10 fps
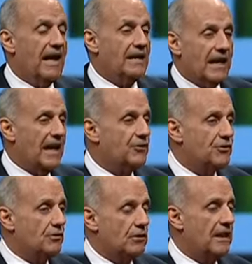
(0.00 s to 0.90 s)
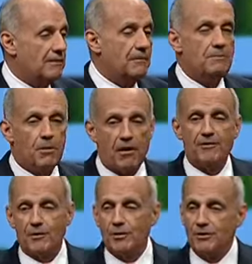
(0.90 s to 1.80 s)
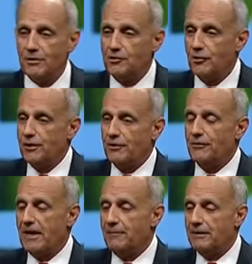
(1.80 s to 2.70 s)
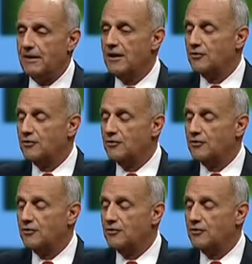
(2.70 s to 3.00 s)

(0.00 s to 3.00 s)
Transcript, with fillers: and asked you to let me partner with you and join your family